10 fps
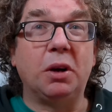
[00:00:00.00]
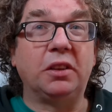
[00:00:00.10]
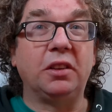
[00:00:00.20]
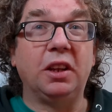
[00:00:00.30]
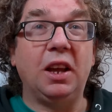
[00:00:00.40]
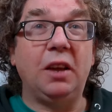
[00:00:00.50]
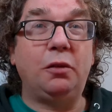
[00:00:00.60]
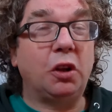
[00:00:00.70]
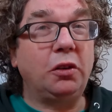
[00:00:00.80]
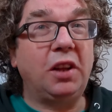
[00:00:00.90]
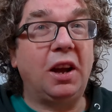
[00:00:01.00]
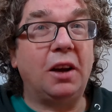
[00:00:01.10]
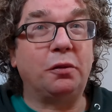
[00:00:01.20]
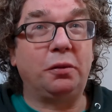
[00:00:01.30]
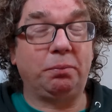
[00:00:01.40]
But if you don't
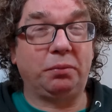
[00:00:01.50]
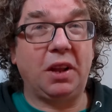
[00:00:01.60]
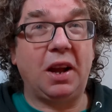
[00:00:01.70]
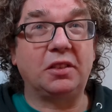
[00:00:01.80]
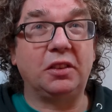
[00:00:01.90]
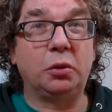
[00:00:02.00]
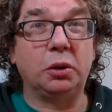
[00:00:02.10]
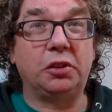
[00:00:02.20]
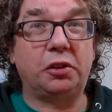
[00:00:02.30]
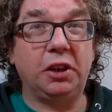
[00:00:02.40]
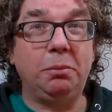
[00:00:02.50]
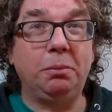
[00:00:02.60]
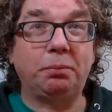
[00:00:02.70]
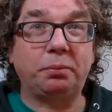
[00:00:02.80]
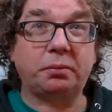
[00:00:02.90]
have access to a
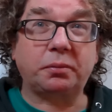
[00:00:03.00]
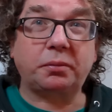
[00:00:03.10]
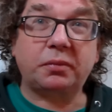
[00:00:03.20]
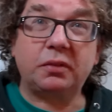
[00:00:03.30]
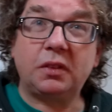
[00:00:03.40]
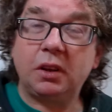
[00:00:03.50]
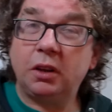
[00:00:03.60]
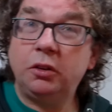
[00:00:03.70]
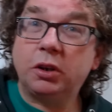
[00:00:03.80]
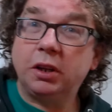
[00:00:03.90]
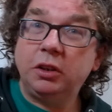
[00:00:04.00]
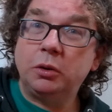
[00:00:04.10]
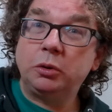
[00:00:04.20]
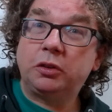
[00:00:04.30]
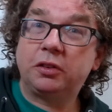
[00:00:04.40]
stream, you can
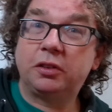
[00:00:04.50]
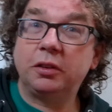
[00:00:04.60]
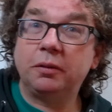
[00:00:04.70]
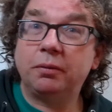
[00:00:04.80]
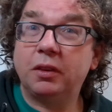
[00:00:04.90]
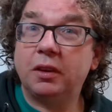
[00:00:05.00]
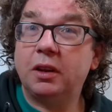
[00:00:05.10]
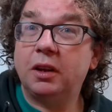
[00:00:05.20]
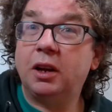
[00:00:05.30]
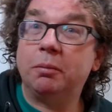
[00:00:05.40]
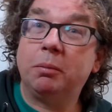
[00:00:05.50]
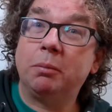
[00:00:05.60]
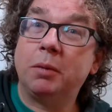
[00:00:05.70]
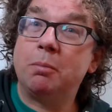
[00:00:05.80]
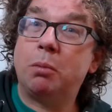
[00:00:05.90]
use a
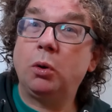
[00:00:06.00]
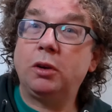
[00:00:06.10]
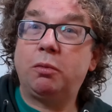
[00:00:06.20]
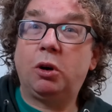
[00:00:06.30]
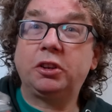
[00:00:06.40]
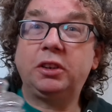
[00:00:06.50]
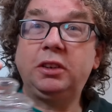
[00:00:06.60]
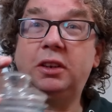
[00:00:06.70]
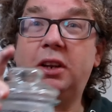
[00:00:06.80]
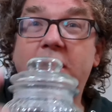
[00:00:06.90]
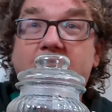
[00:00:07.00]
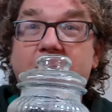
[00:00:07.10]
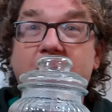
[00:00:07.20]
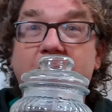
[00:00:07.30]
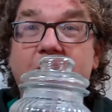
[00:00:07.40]
bowl of water, like
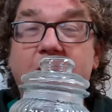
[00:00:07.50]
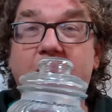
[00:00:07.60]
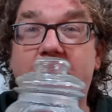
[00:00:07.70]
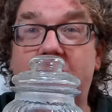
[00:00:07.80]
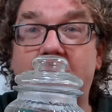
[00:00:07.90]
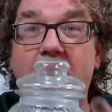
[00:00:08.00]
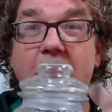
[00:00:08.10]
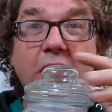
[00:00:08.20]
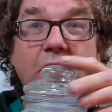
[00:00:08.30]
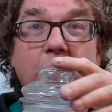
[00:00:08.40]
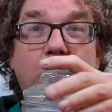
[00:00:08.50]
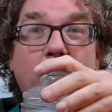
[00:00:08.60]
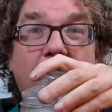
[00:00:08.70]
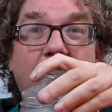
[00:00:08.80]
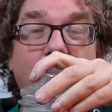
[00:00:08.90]
say this little
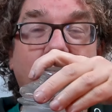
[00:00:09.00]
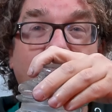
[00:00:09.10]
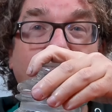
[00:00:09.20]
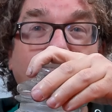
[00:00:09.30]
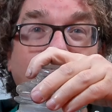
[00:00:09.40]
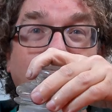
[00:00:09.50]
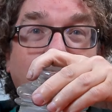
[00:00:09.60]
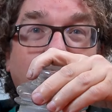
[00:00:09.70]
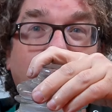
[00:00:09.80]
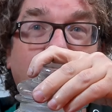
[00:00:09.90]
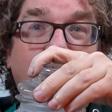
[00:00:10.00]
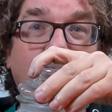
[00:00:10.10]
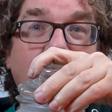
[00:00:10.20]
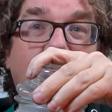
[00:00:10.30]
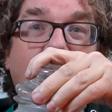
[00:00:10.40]
bowl I have here.
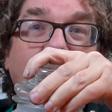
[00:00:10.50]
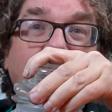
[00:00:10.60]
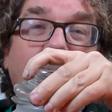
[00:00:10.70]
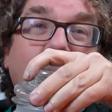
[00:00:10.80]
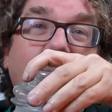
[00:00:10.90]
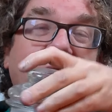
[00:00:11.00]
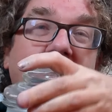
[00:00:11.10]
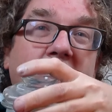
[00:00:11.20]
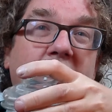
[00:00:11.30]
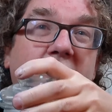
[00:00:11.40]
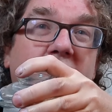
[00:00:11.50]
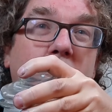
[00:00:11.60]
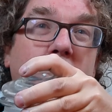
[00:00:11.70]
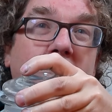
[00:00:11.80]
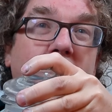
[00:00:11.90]
I like to have a lid on it just
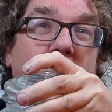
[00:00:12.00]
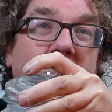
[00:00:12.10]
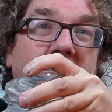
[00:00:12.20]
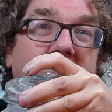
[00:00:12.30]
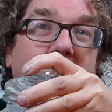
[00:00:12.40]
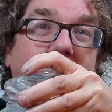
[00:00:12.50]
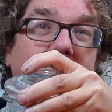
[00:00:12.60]
to avoid